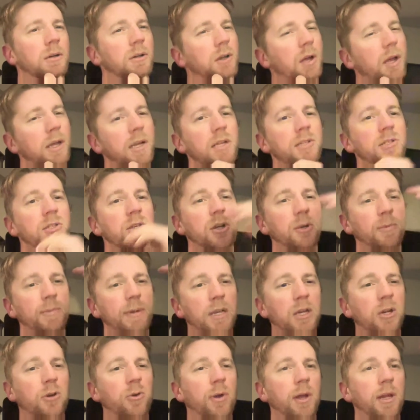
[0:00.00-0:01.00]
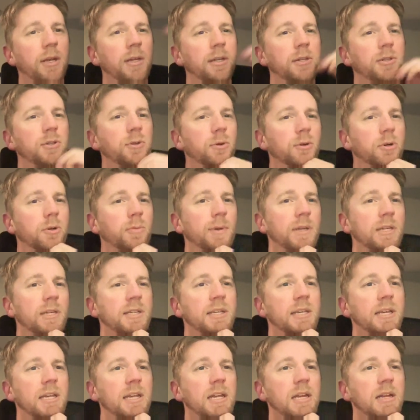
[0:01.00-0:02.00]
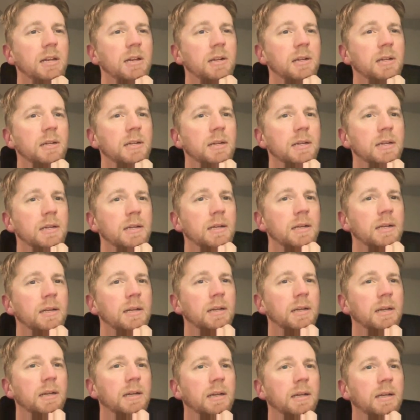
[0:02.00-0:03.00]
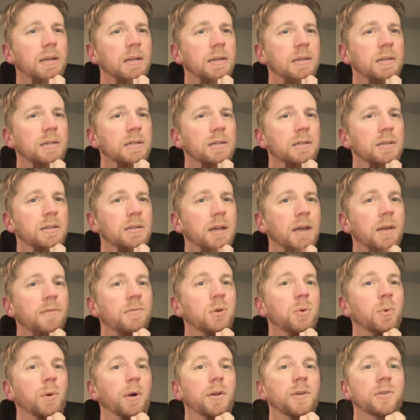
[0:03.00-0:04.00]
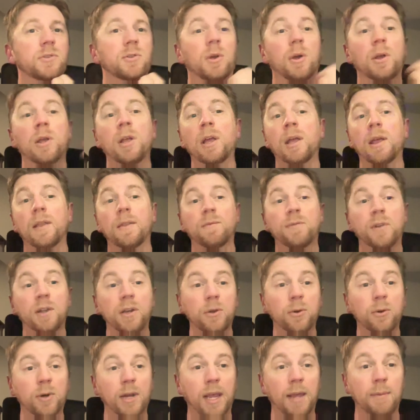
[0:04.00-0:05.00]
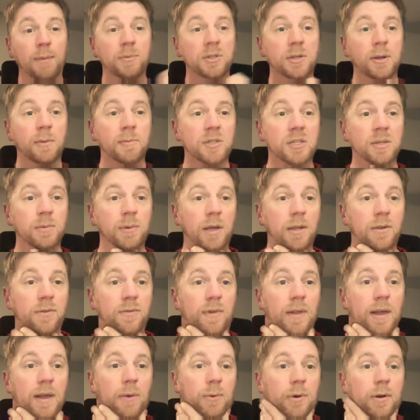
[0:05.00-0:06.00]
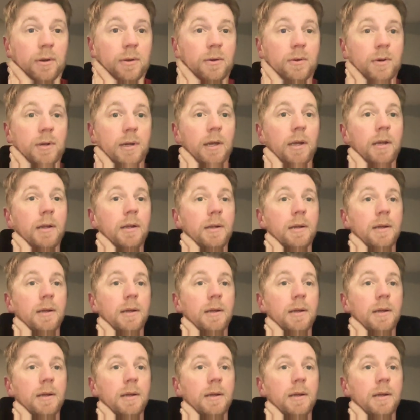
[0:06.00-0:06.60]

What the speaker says: I guess it could be a gradient too. It could be teen and everyone. So video games comes to mind for that one. Okay.